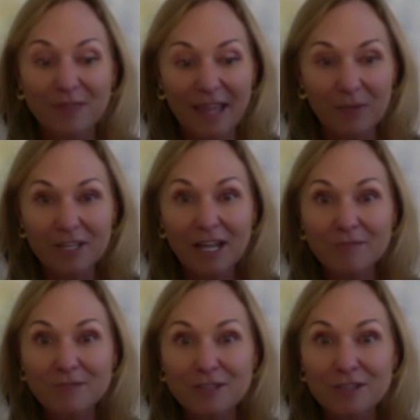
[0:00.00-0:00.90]
would
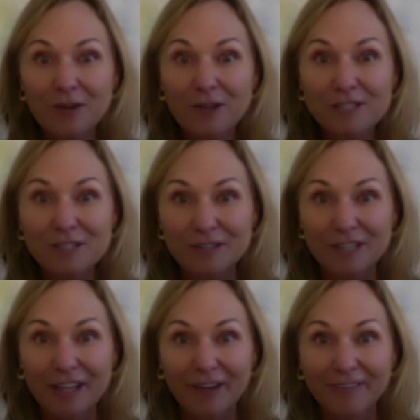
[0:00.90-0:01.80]
come to the yoga
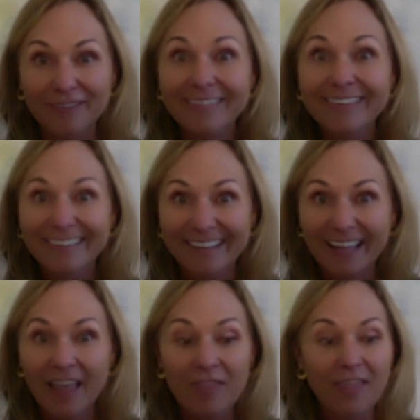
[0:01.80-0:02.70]
studio?
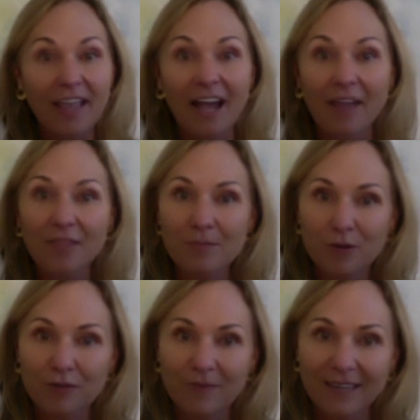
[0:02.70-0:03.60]
They got the
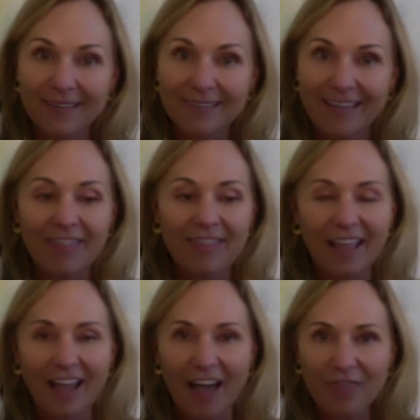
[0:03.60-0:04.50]
movement,
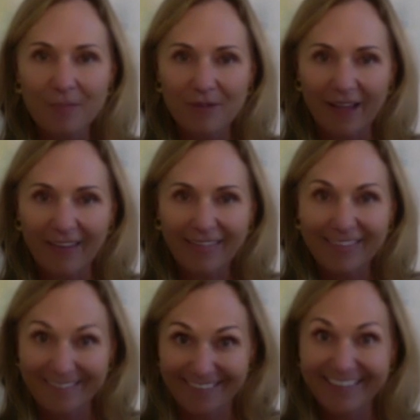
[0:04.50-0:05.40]
they got the breath,
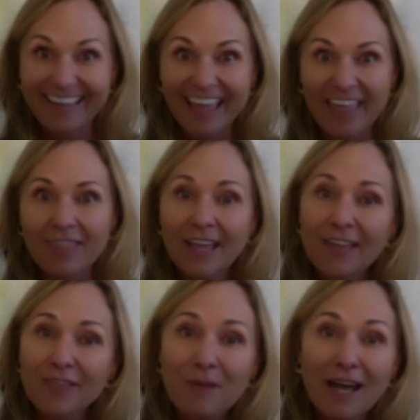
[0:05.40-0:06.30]
they
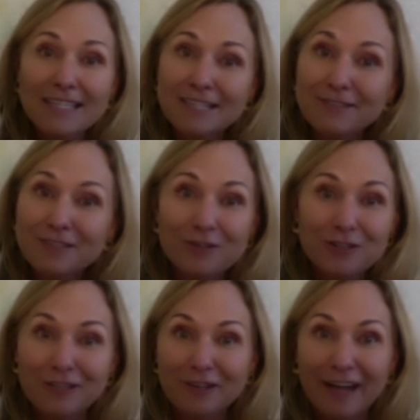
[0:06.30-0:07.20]
got the positive
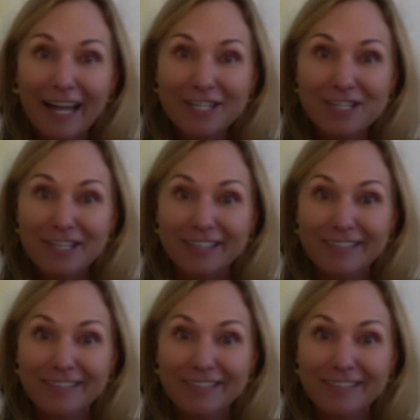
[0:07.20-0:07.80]
social interaction.